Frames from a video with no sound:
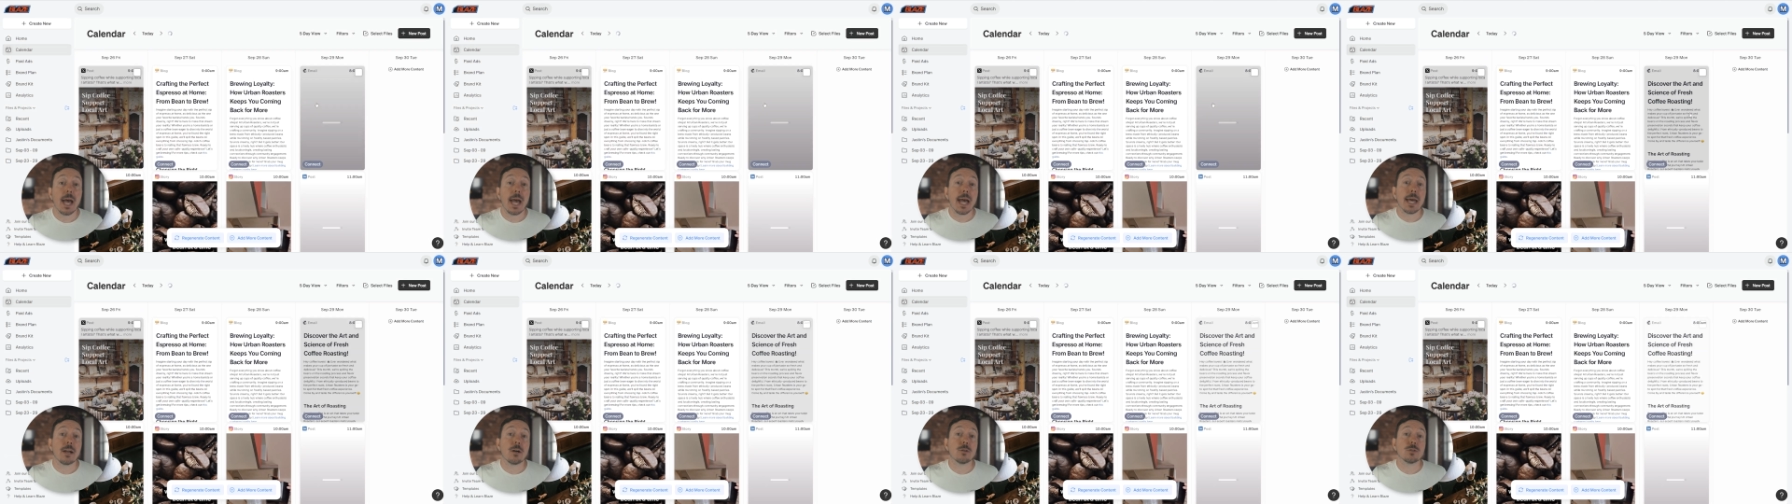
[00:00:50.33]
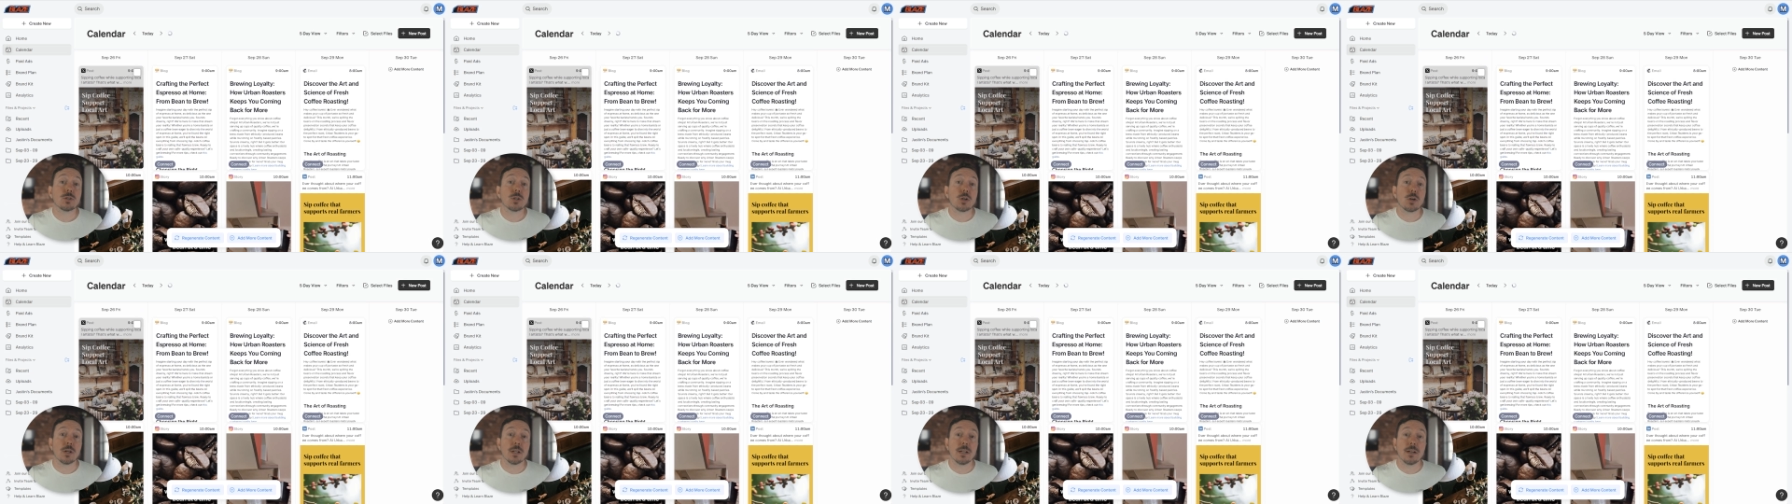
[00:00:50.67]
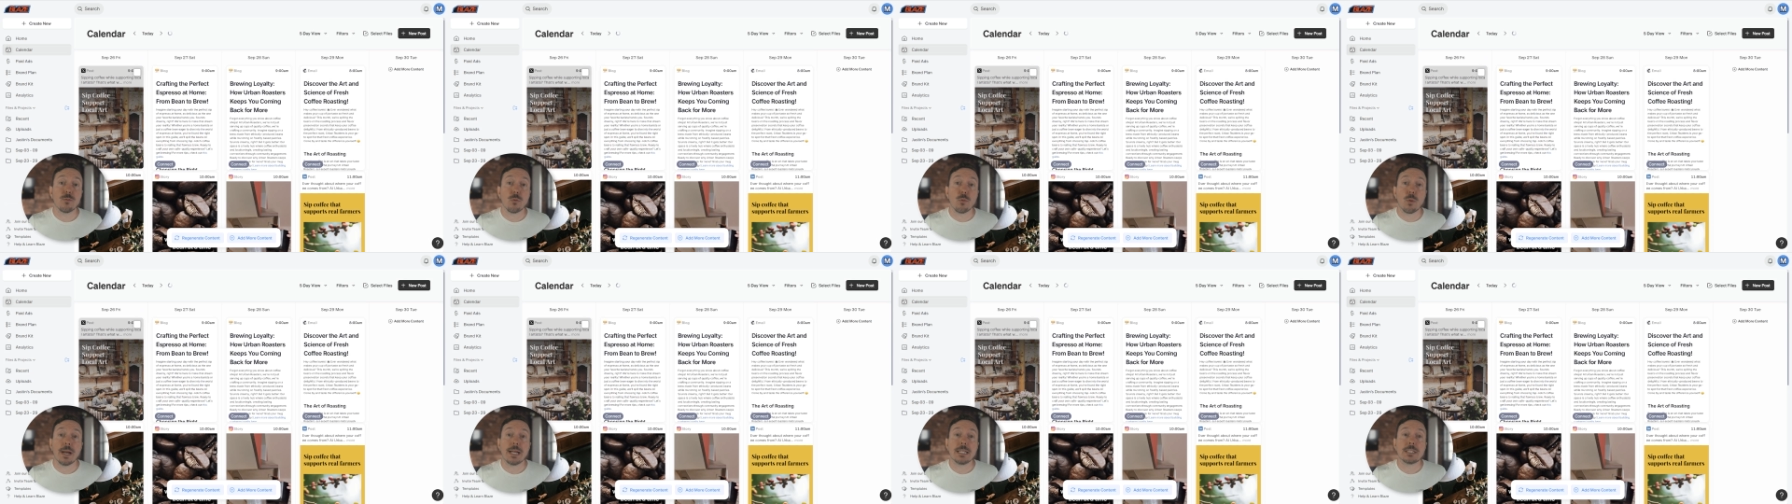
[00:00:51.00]
An
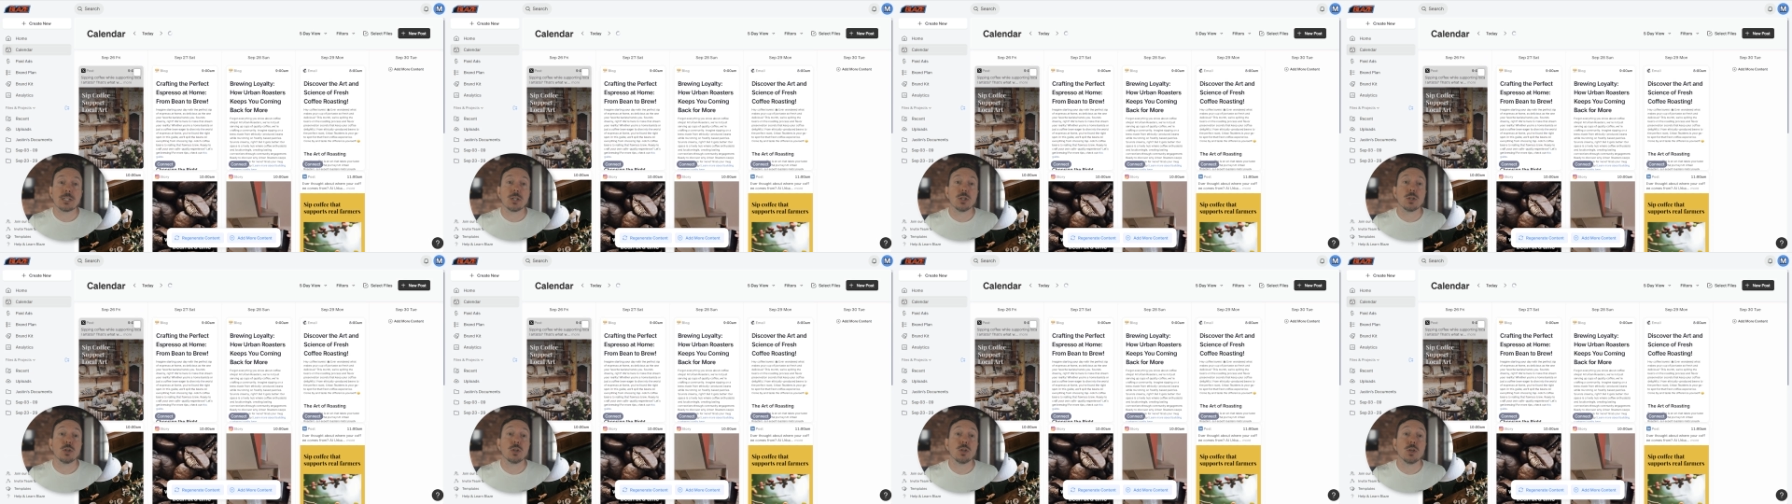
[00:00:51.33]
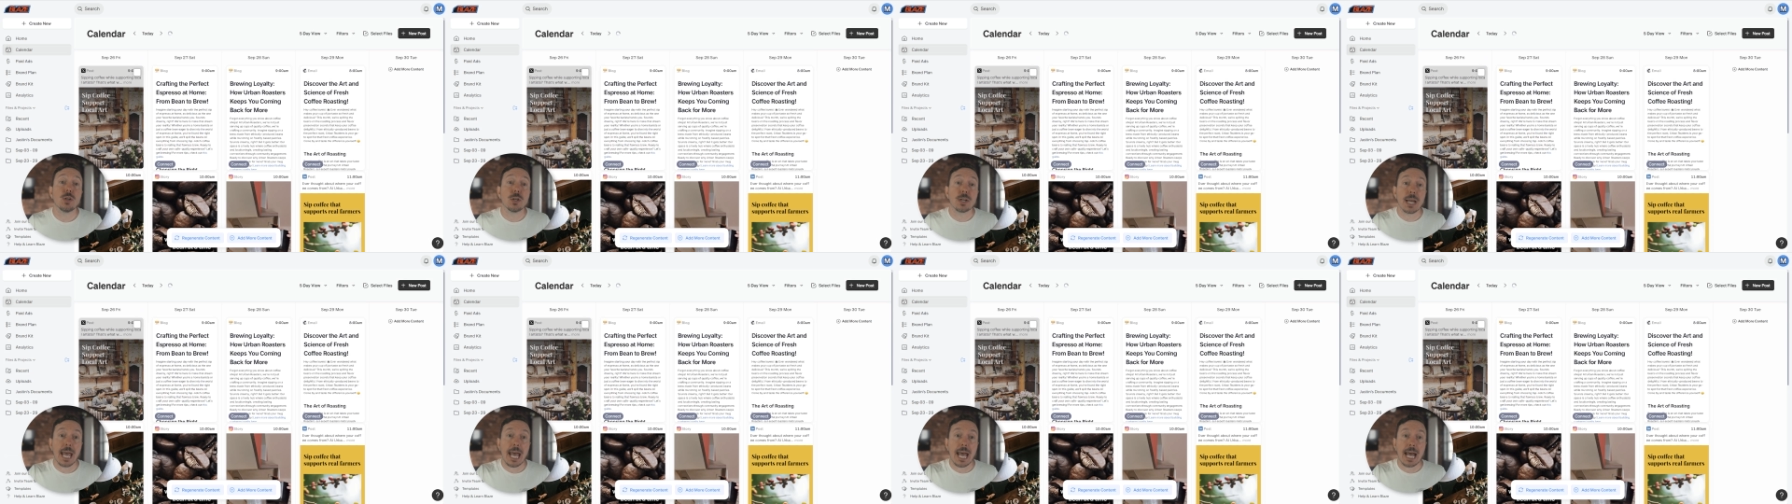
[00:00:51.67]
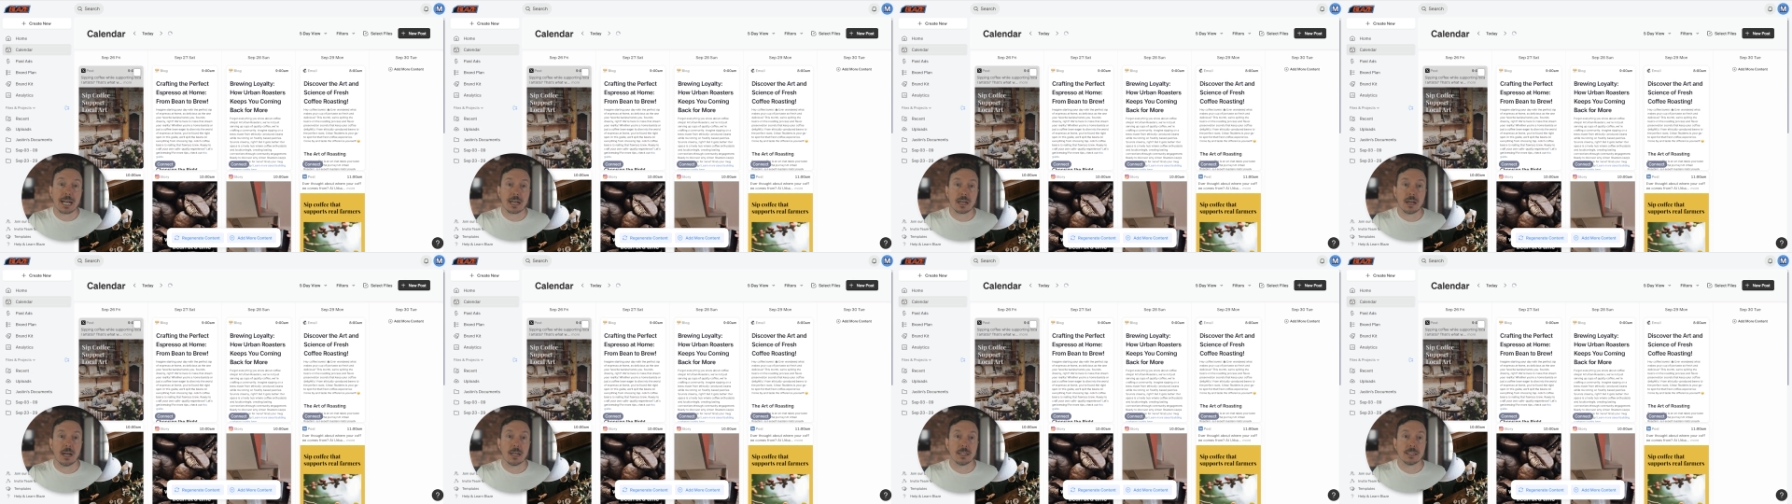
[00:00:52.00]
alternative way to look
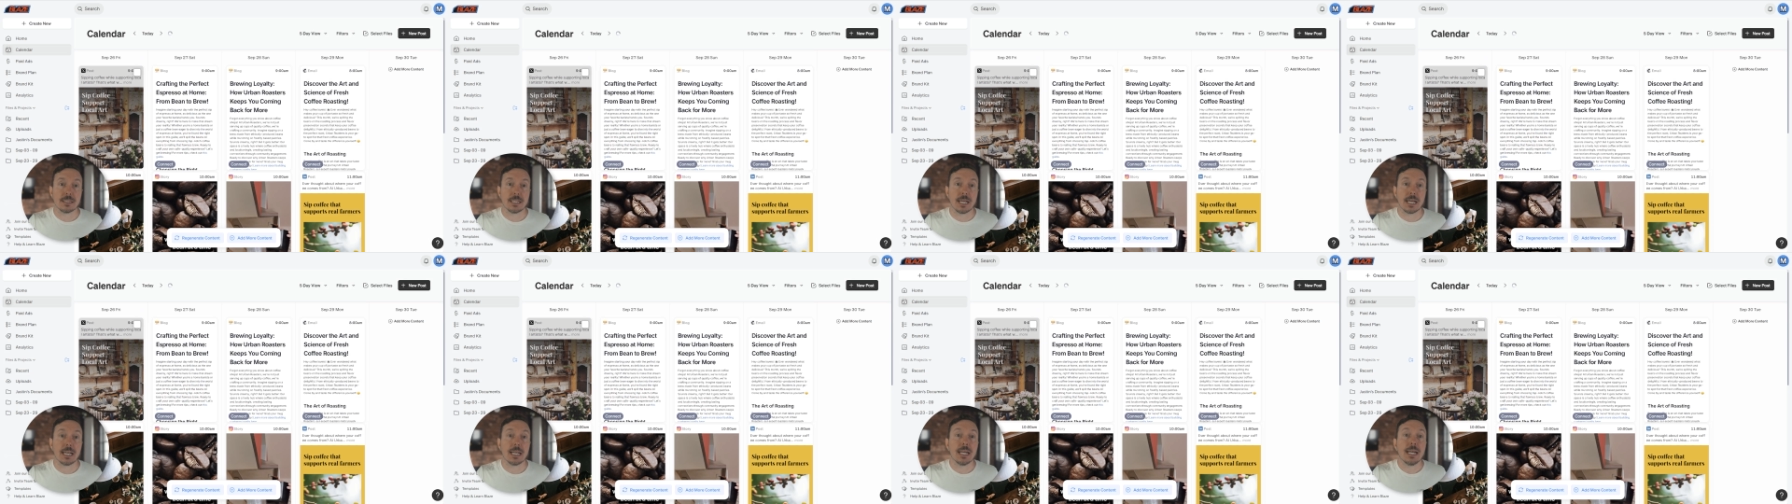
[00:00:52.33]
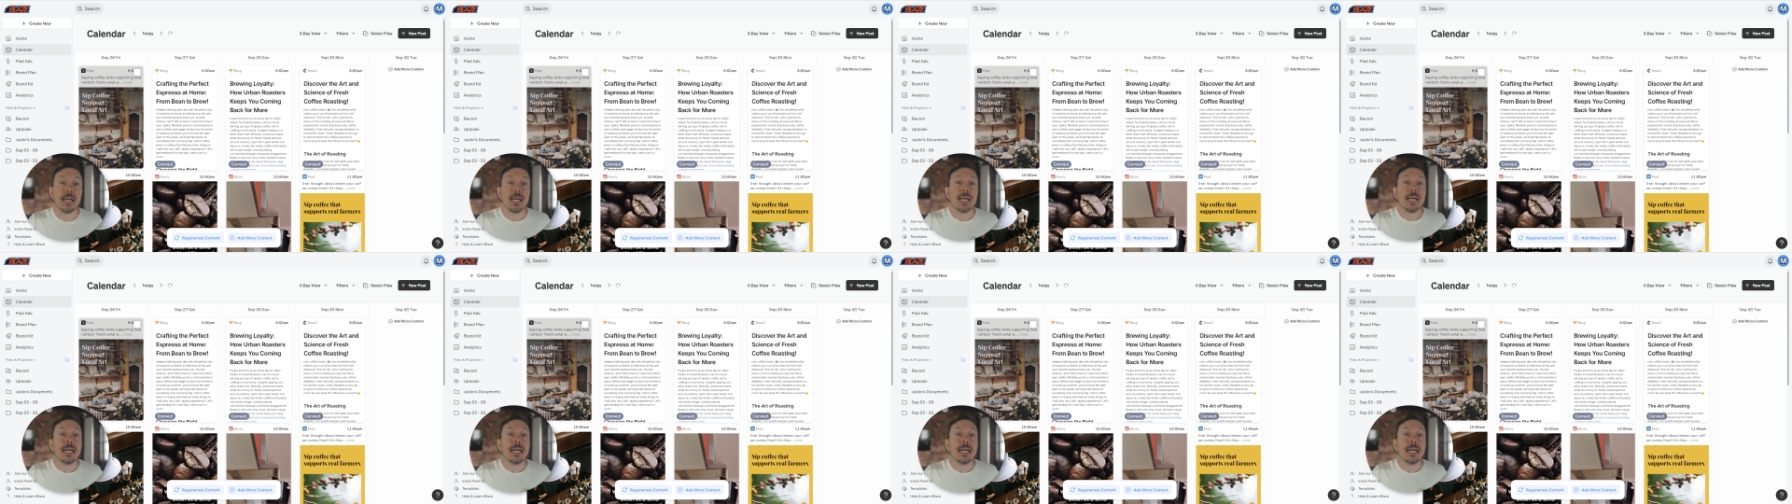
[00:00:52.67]
at content